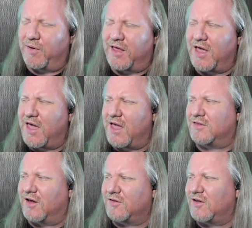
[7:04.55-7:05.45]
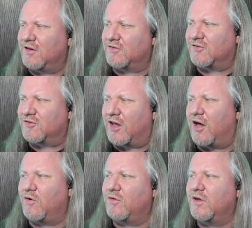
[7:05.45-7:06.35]
but it doesn't
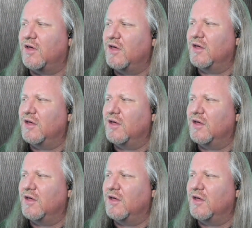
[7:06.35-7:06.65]
sound